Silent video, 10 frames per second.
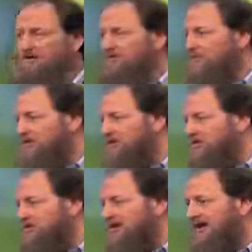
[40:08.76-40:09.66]
everybody's
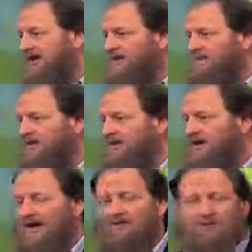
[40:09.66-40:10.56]
looking at me
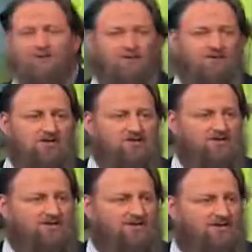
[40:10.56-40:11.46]
at the
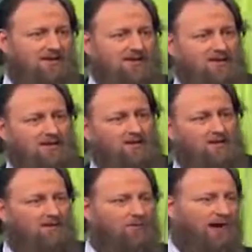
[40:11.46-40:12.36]
university and thinking, you
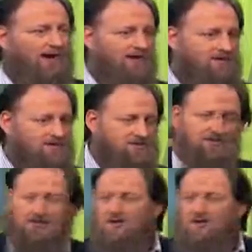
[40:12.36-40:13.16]
know, why is